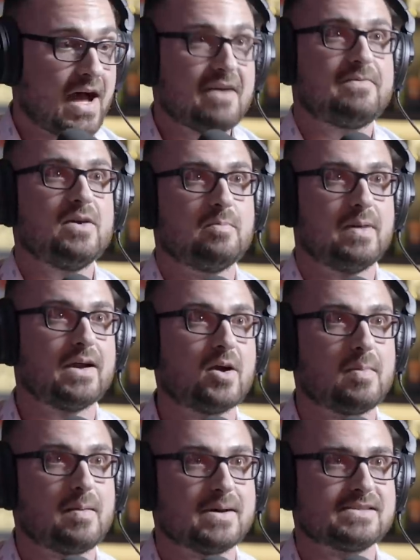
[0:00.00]
I feel
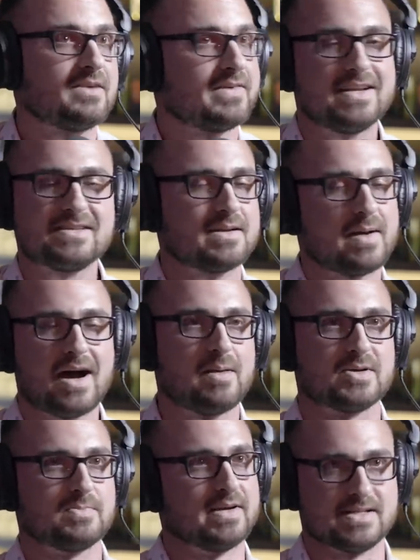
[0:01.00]
better about myself. It isn't about
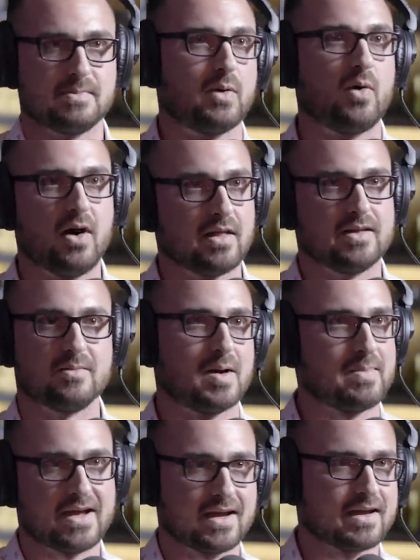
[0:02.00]
how much money's in my wallet or
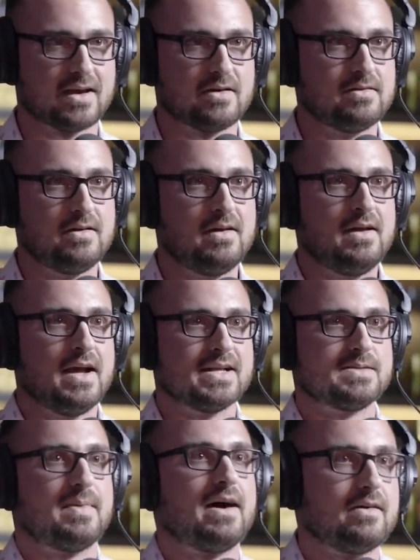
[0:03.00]
my mm-hmm. bank account.
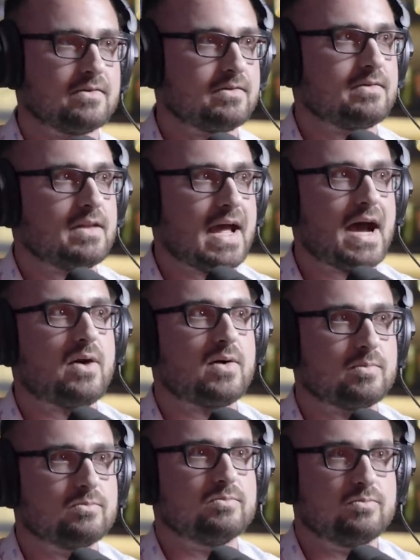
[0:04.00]
It's about how
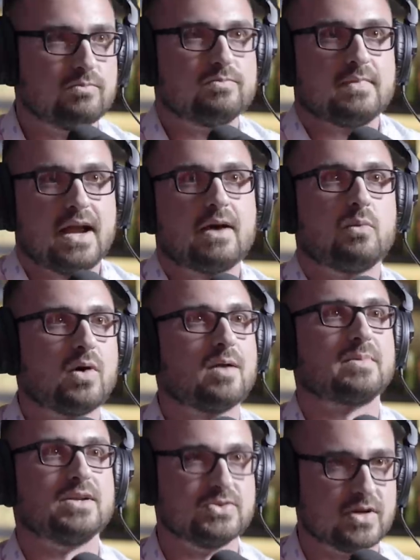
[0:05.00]
I'm, what
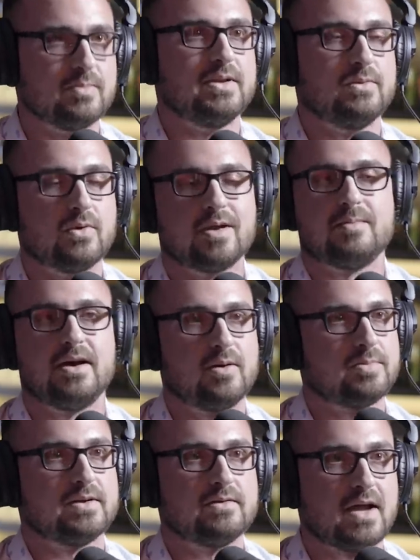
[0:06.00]
I'm contributing, what I'm
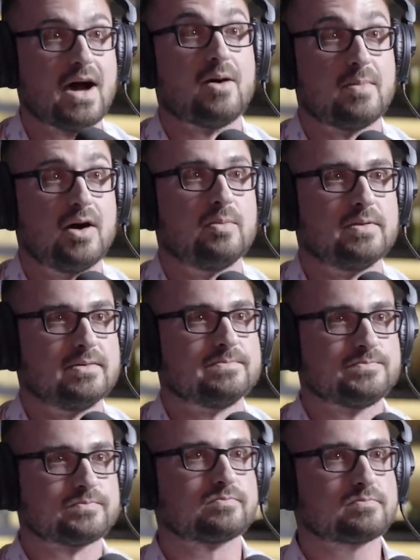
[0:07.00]
helping, how I'm helping.
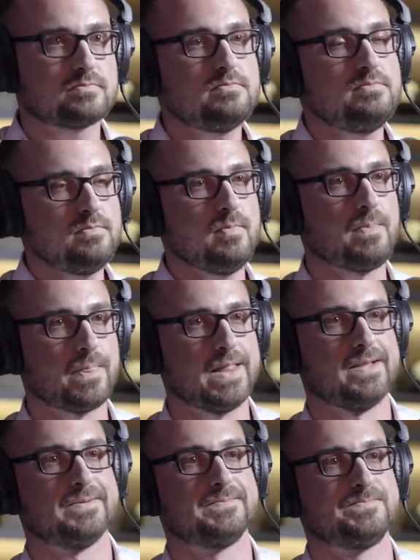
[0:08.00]
Right. I mean,
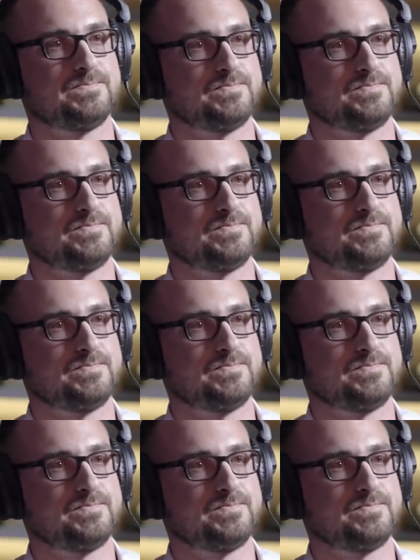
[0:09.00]
now you